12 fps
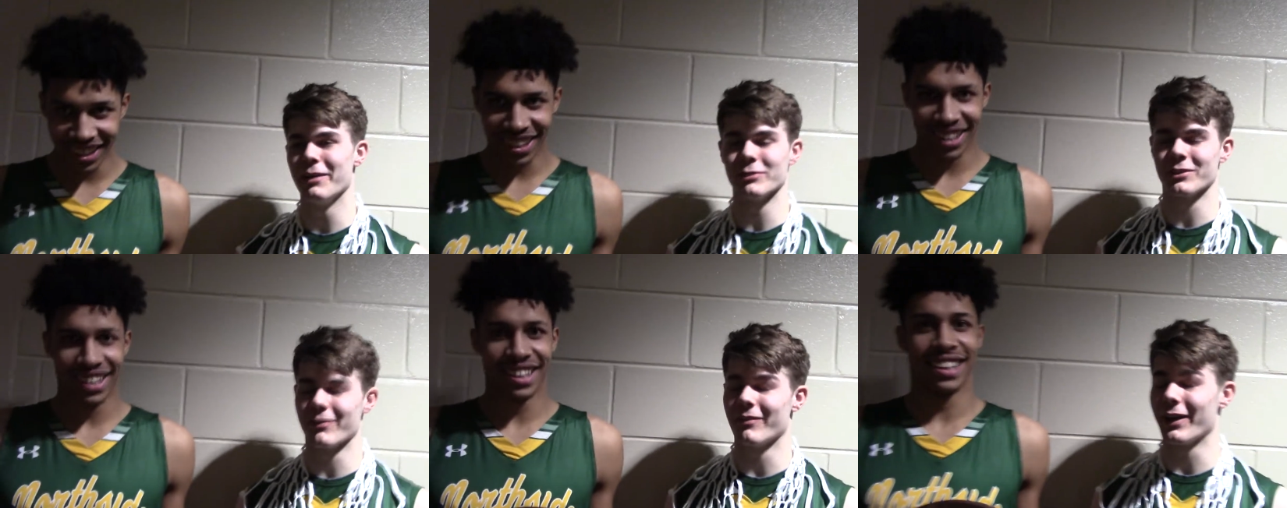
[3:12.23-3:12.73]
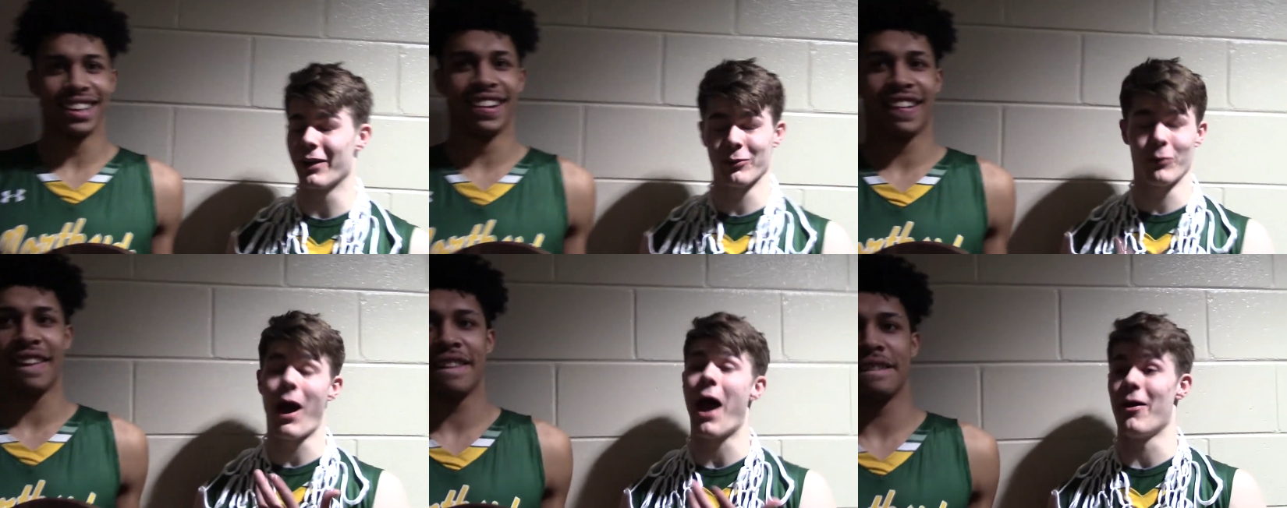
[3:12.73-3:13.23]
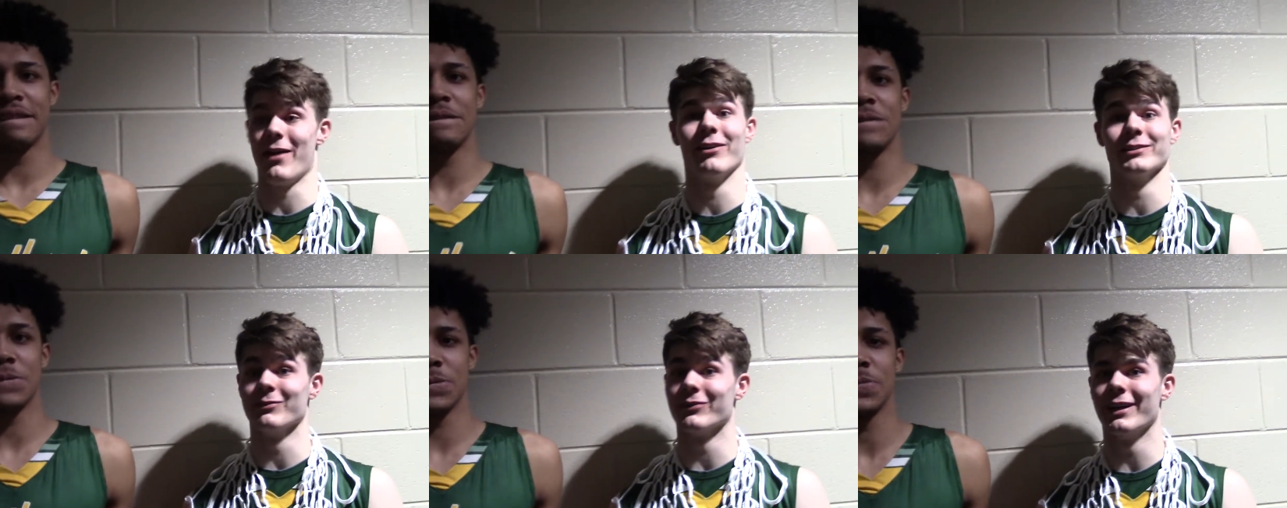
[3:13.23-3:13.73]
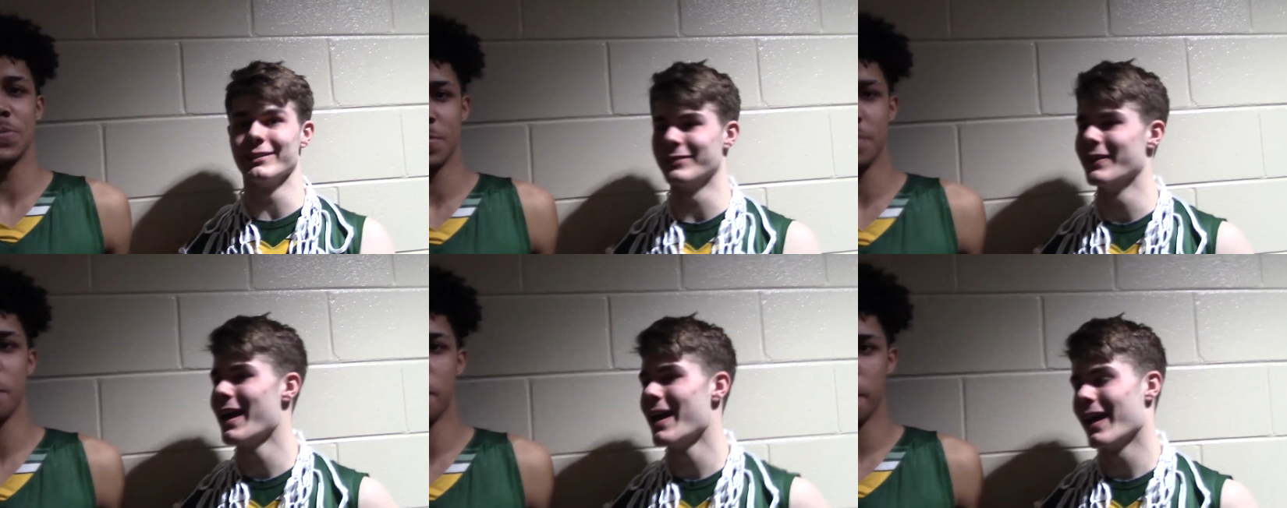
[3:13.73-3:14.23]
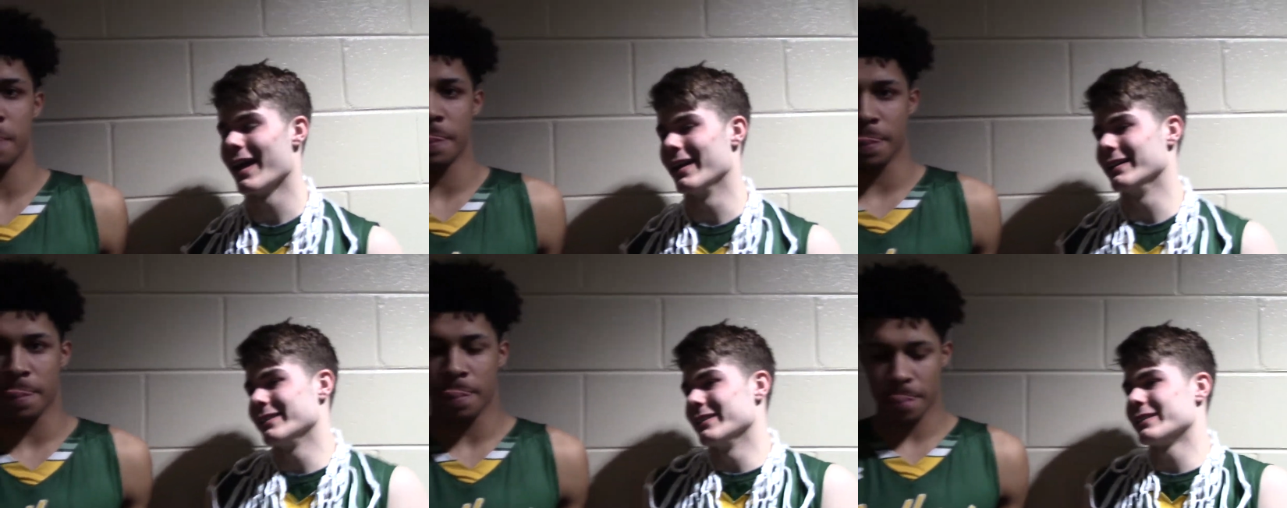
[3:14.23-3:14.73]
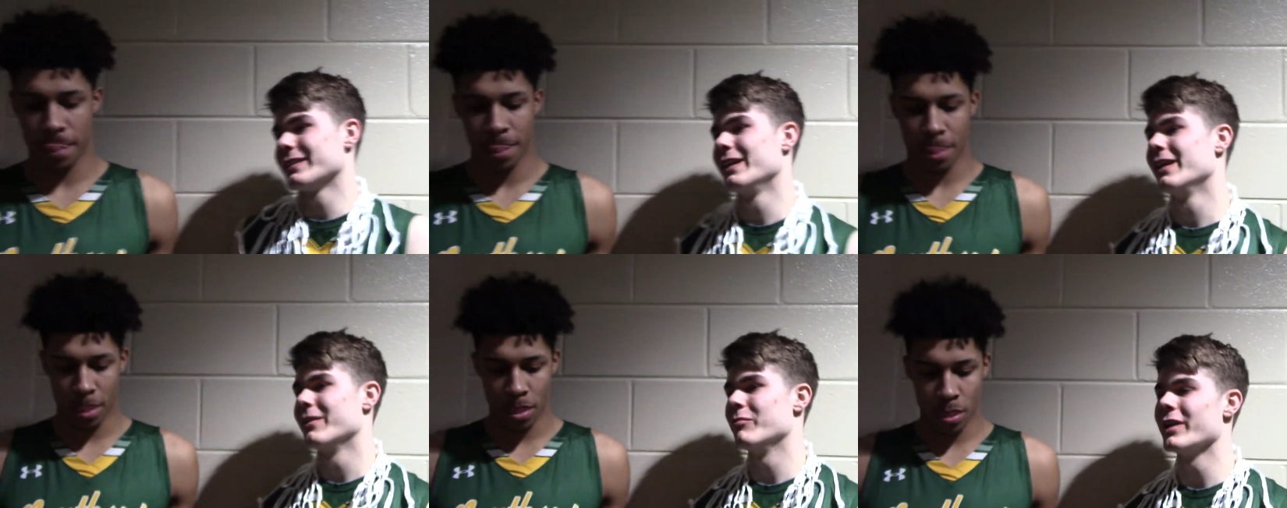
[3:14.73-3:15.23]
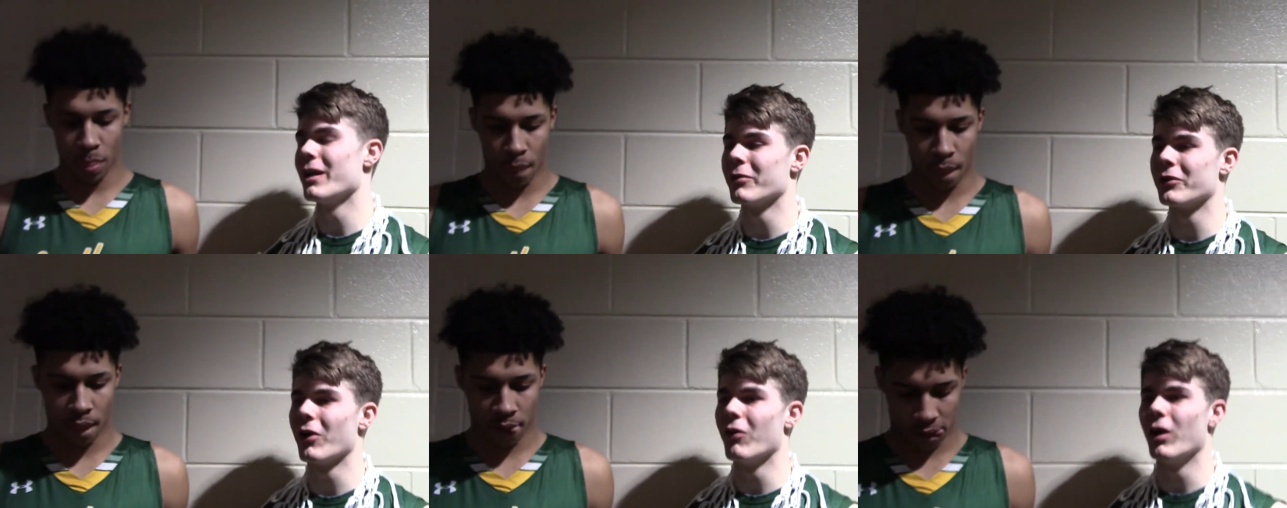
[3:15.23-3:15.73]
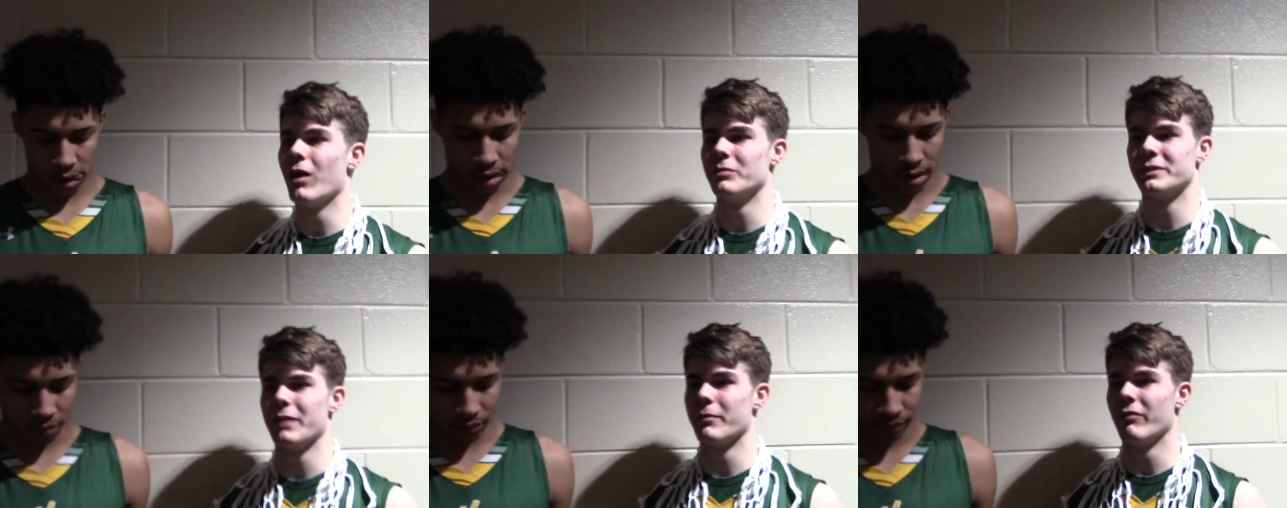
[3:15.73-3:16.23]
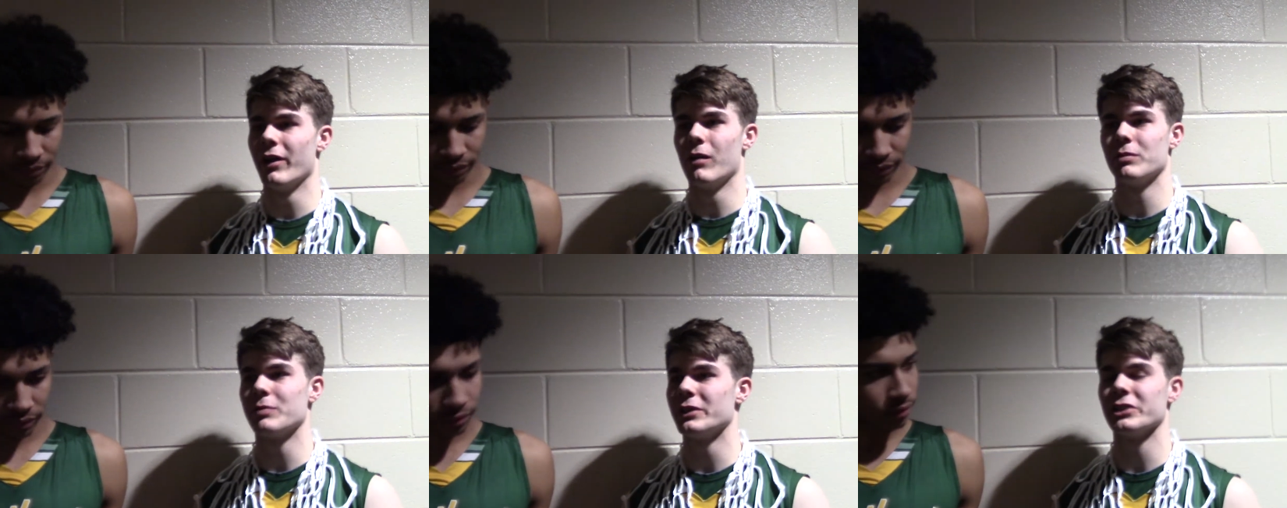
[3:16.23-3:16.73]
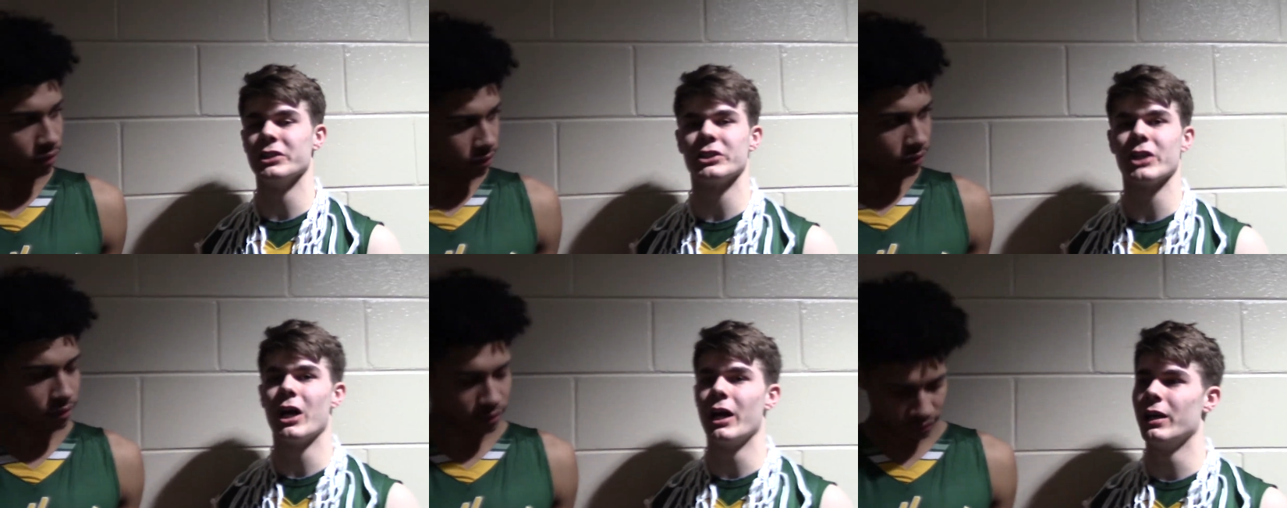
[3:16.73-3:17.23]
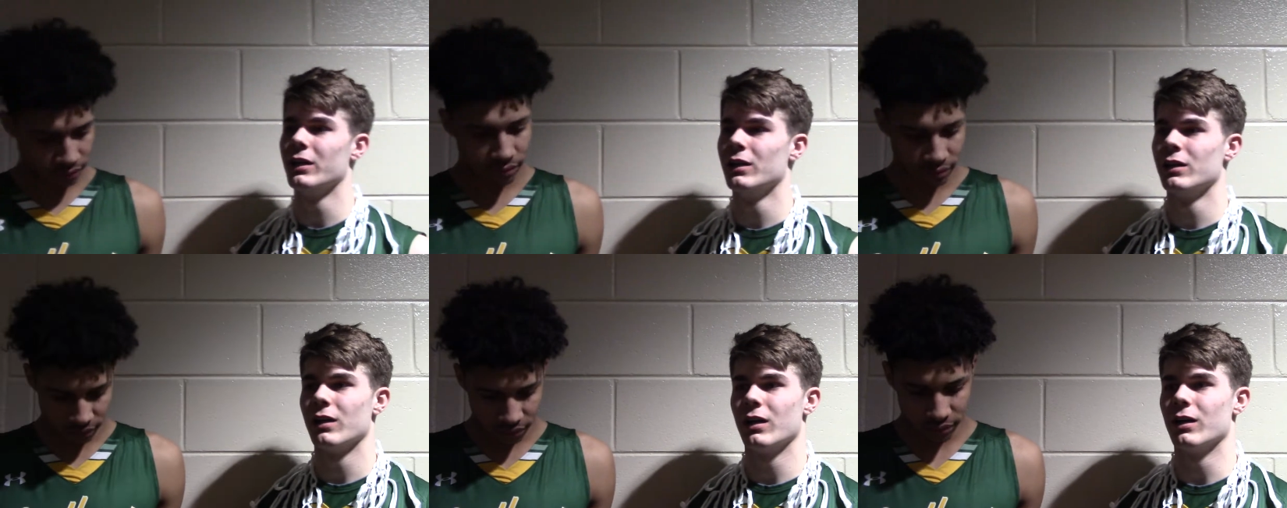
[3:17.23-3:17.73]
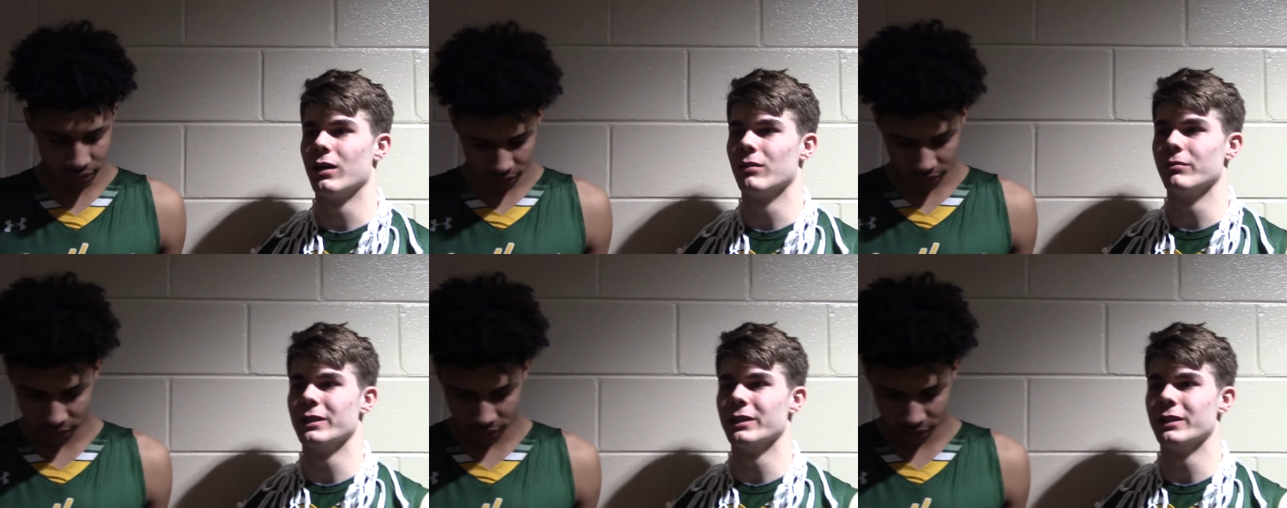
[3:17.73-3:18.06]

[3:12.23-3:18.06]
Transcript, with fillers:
Speaker 1: or something, like, wow, that was impressive. And it's just being able to grow up, see him develop, especially his shot. Um,